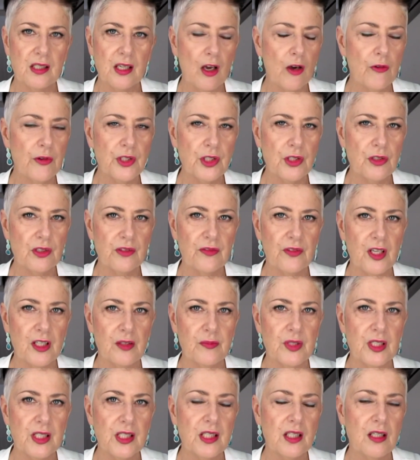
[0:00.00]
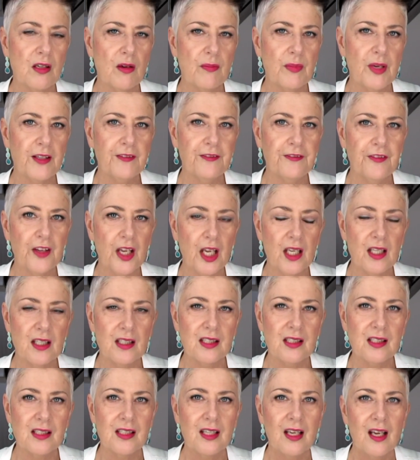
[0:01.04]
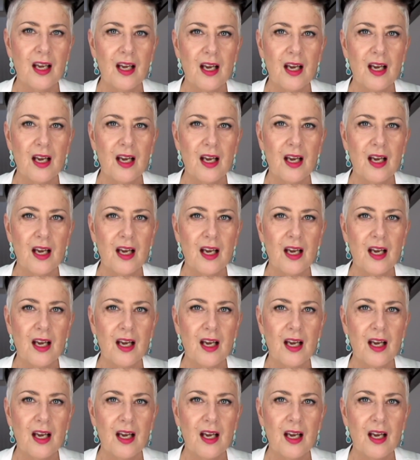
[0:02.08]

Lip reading: I always use a vitamin C on my face.